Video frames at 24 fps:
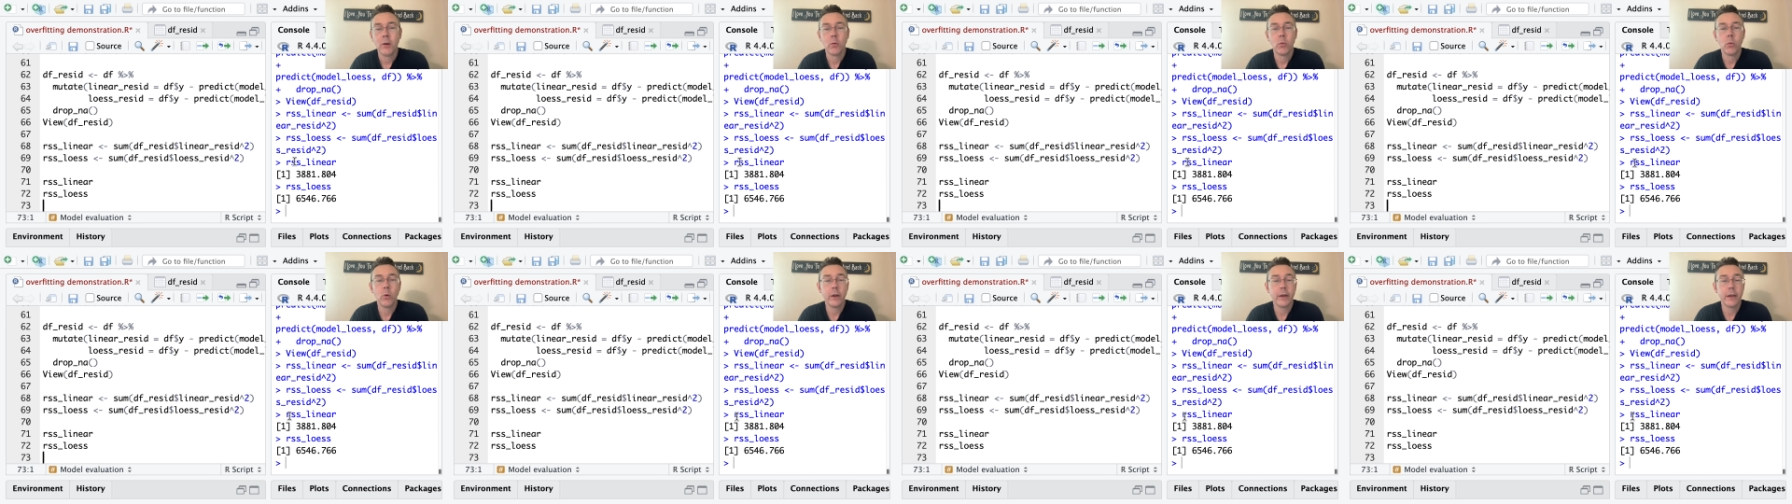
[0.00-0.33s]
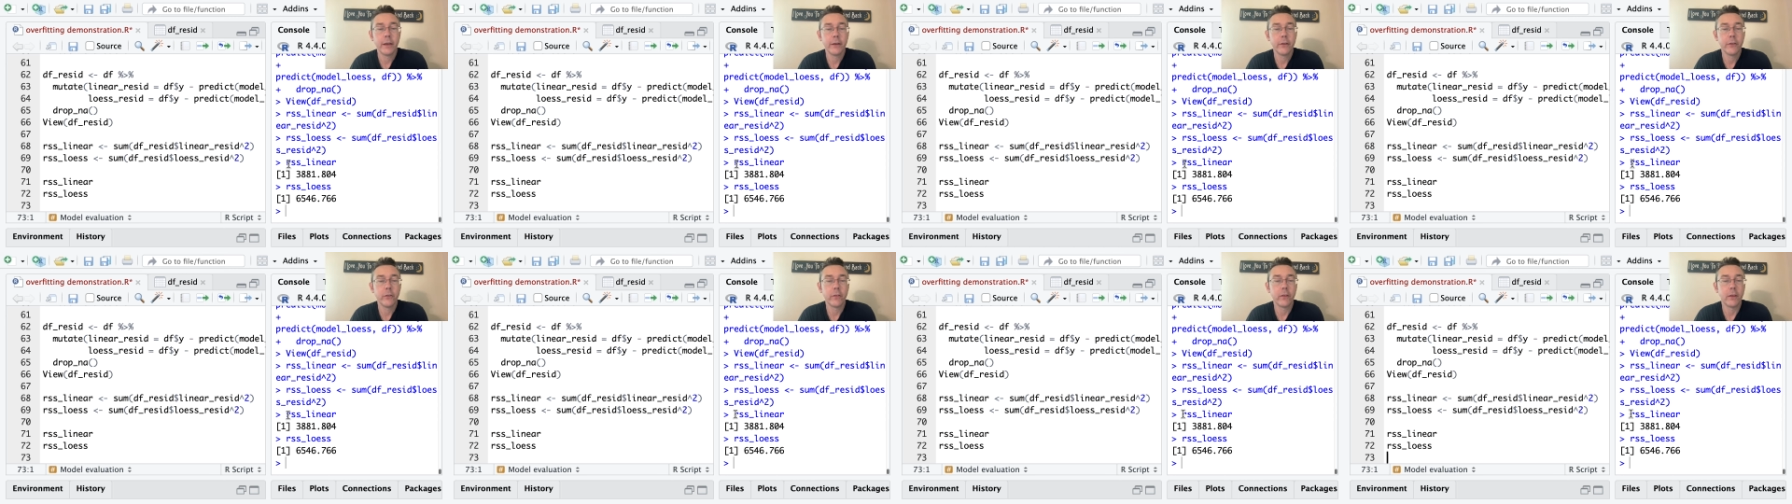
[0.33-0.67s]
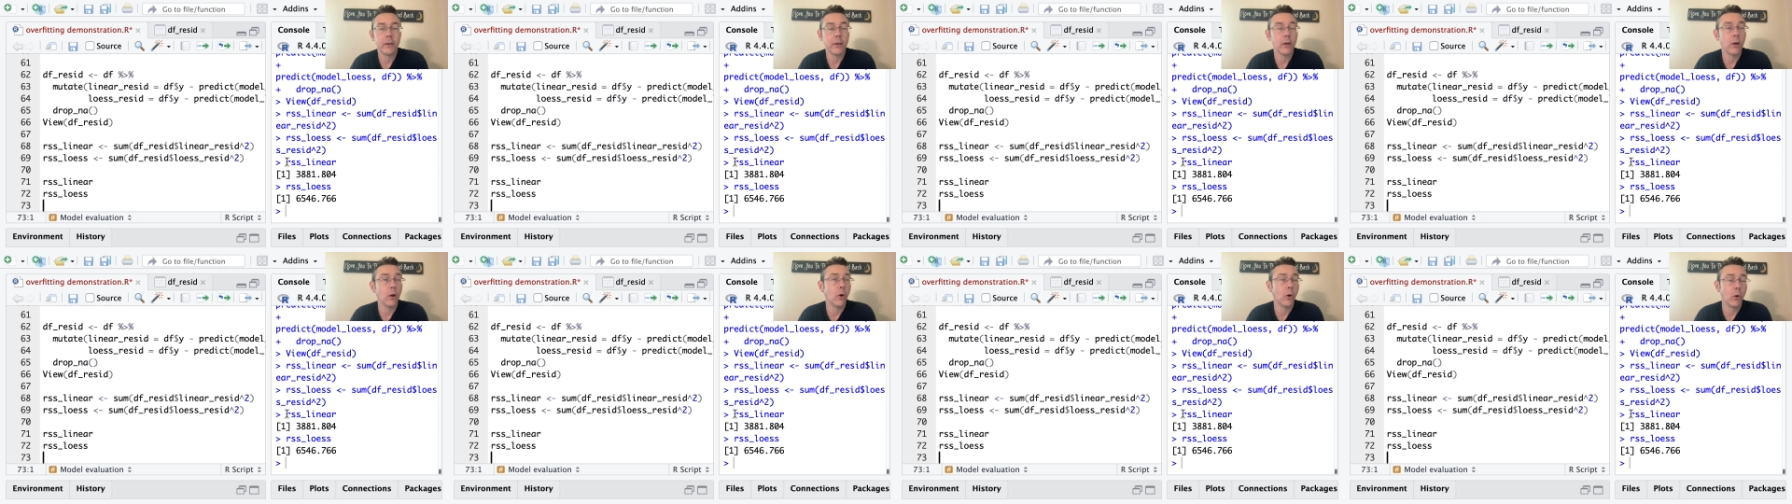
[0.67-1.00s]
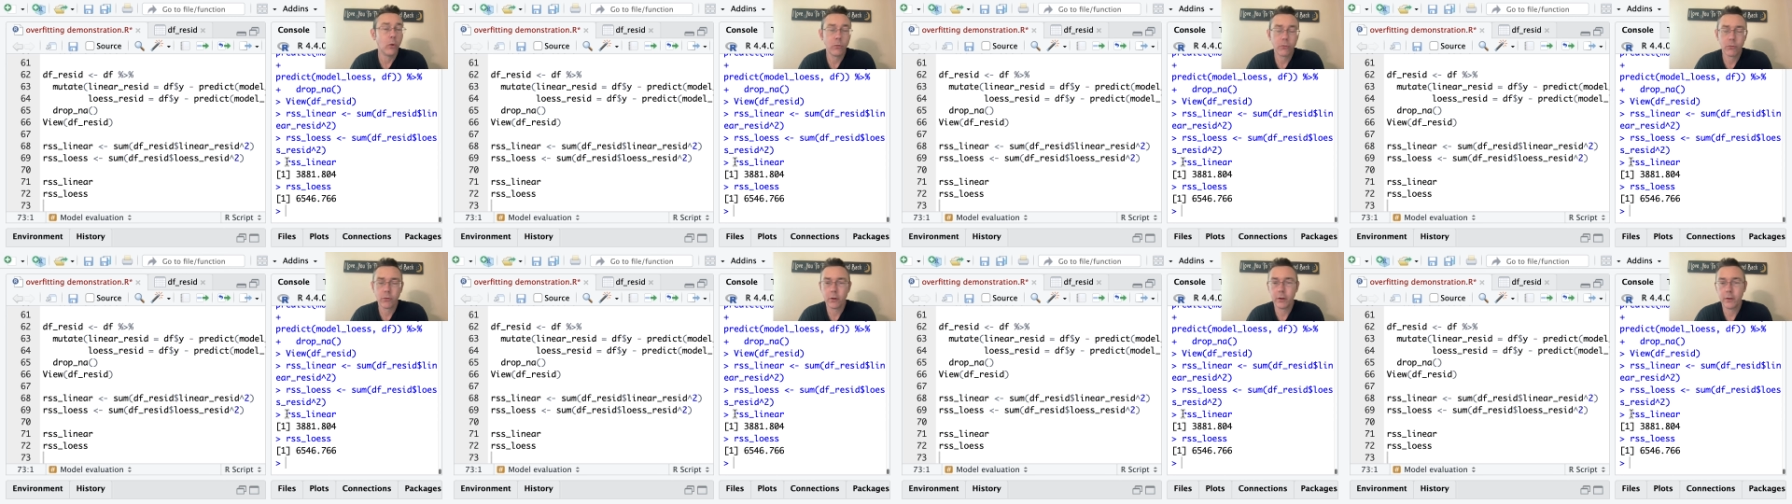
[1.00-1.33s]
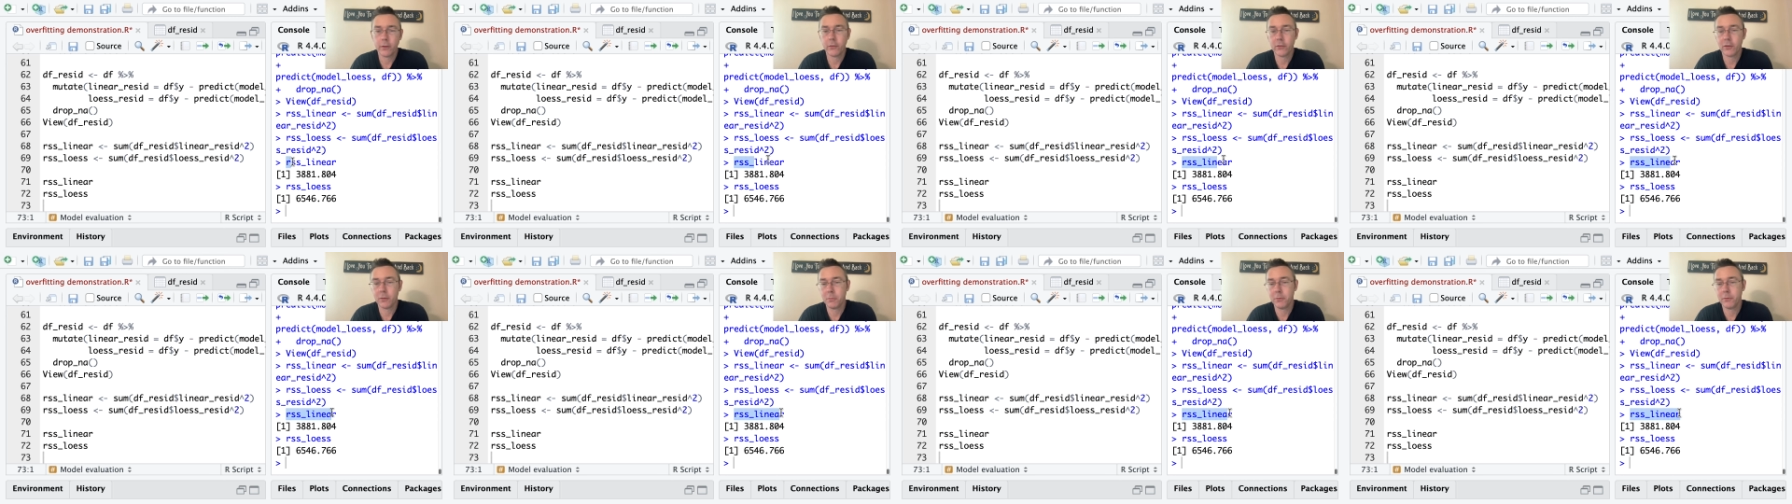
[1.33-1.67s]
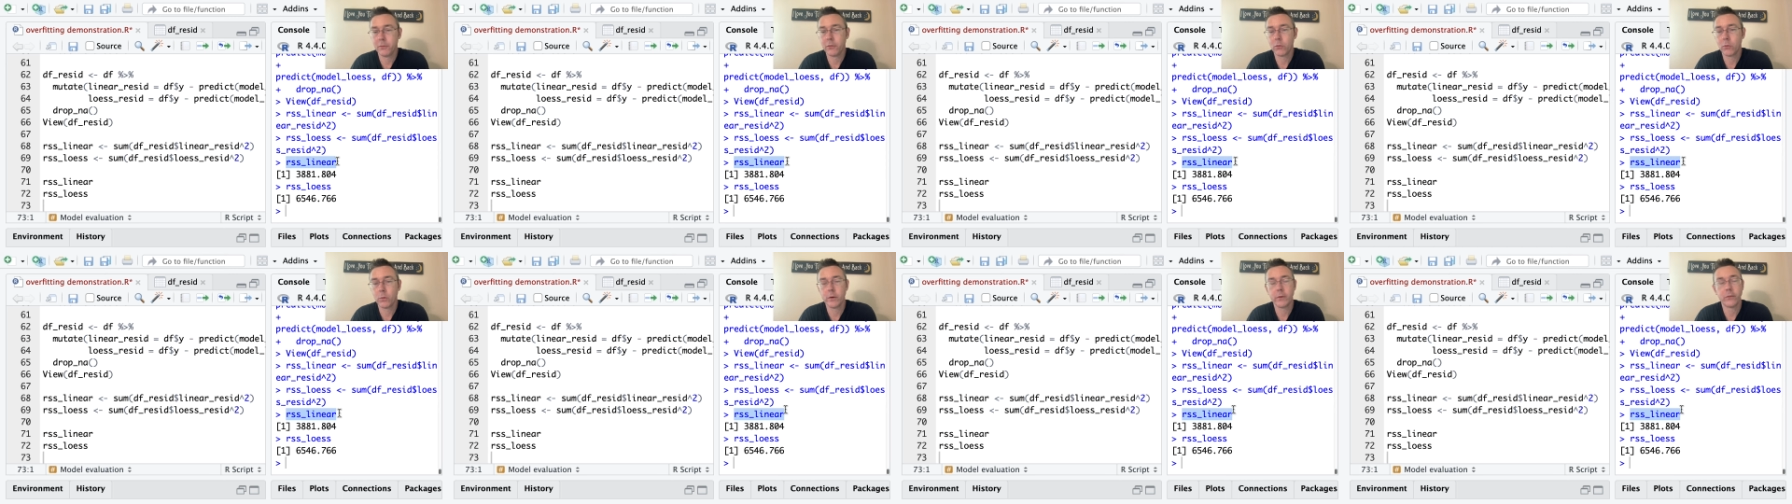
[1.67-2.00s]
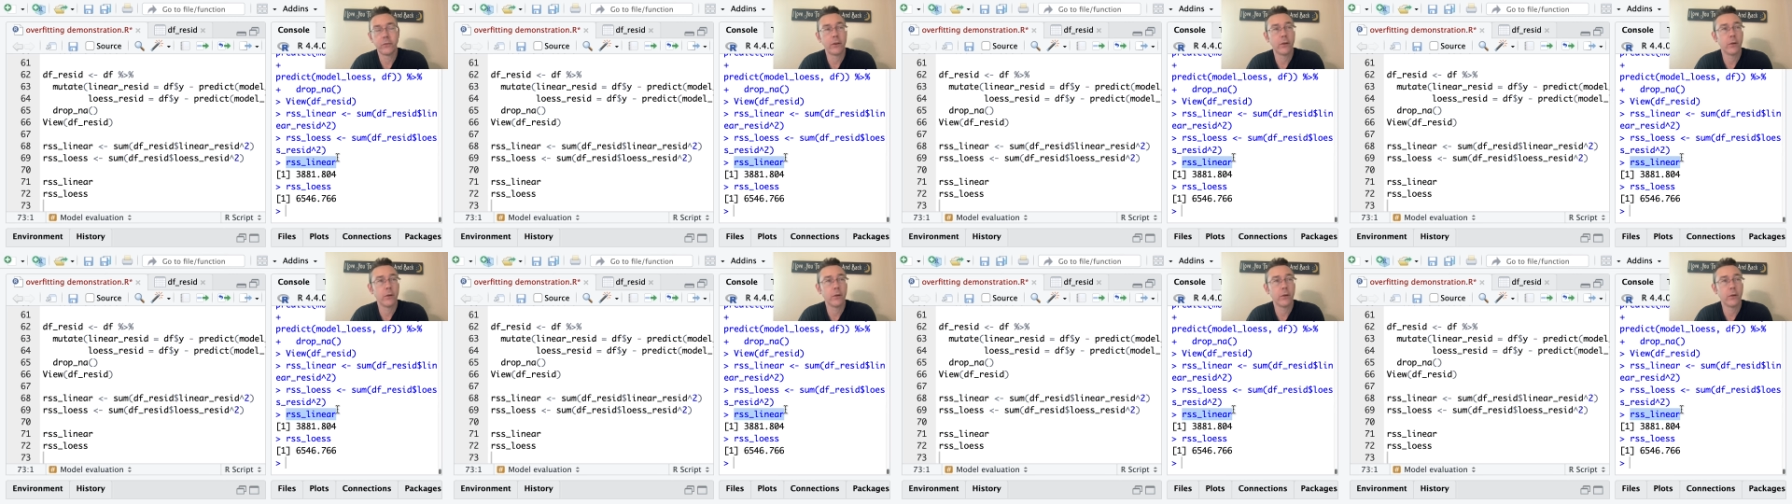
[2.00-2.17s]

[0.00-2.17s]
What is the overall sum of squares